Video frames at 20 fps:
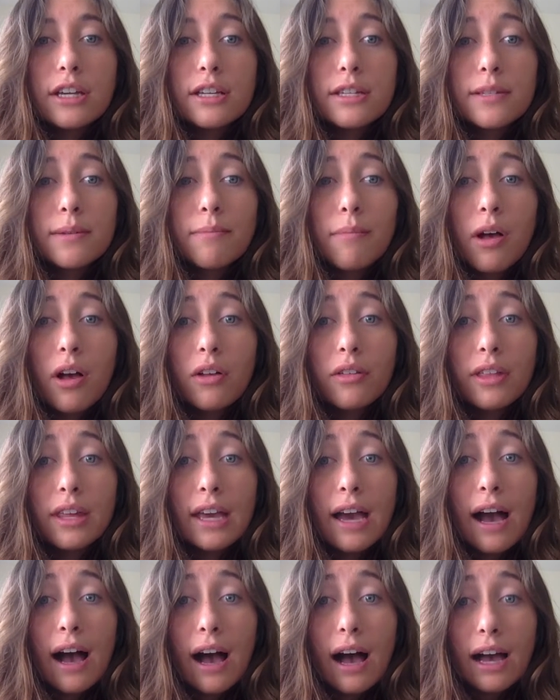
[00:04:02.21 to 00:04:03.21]
is among the
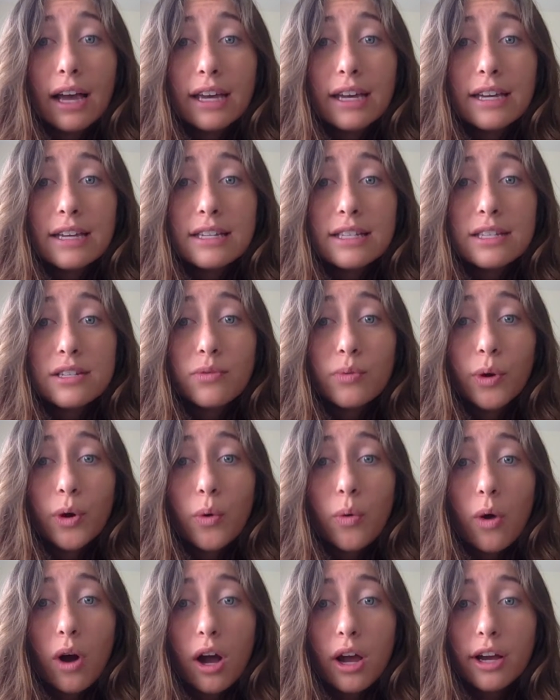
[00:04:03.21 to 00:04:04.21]
highest
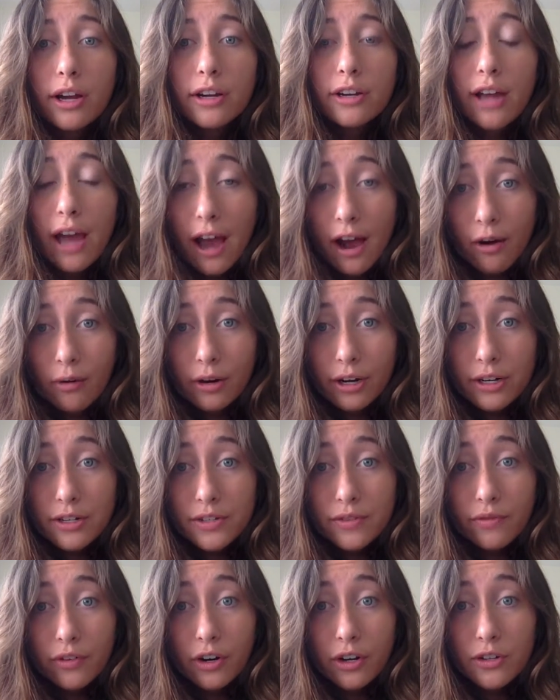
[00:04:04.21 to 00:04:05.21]
required hours
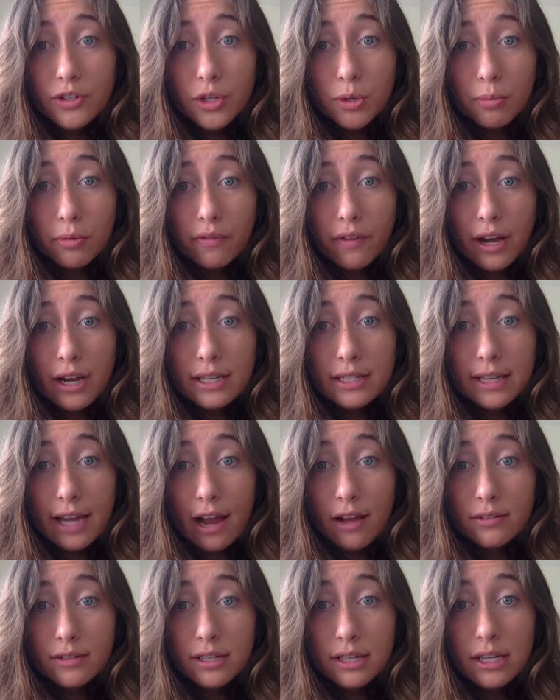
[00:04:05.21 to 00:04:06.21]
for supervised
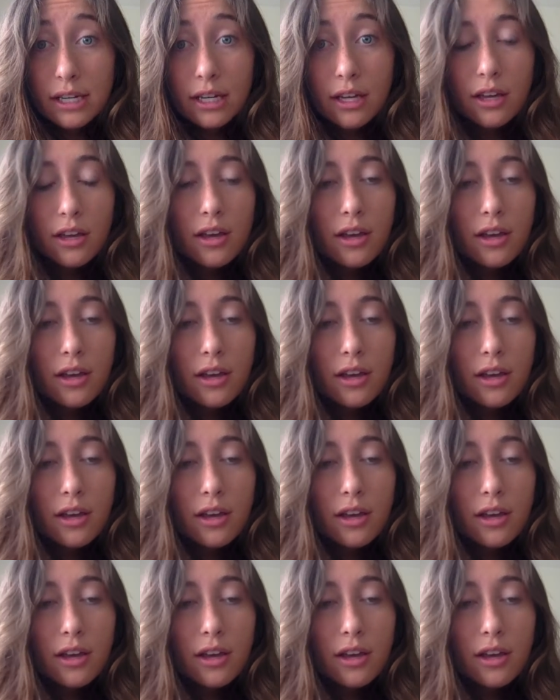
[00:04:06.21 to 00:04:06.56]
counseling